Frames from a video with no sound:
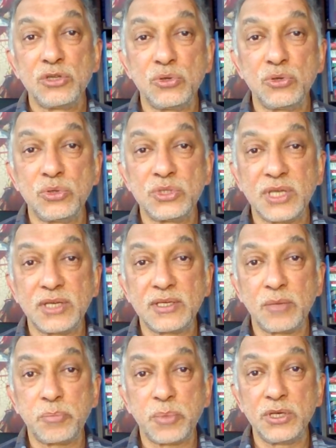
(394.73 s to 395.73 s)
to set
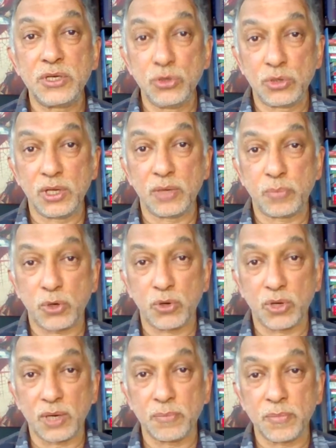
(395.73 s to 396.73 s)
up a nuclear
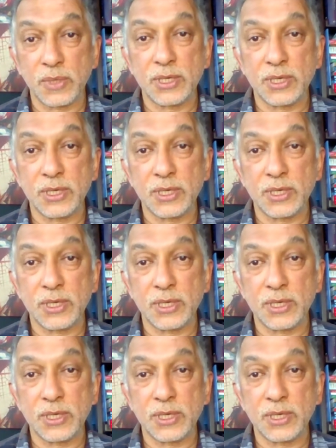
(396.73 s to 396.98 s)
program.